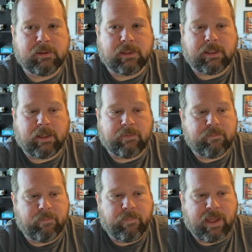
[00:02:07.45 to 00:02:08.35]

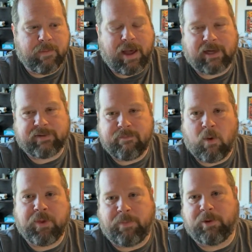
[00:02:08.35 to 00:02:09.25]
the impact of
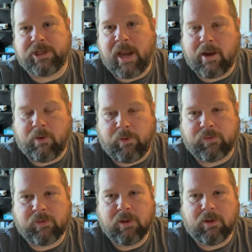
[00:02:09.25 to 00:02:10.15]
multiple
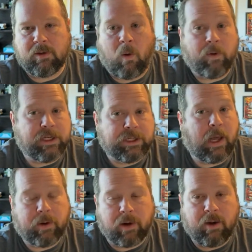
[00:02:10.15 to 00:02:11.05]
channels on each
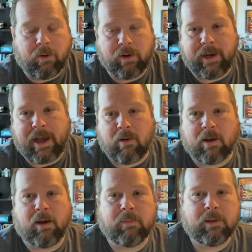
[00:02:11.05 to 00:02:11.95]
other and on an outcome.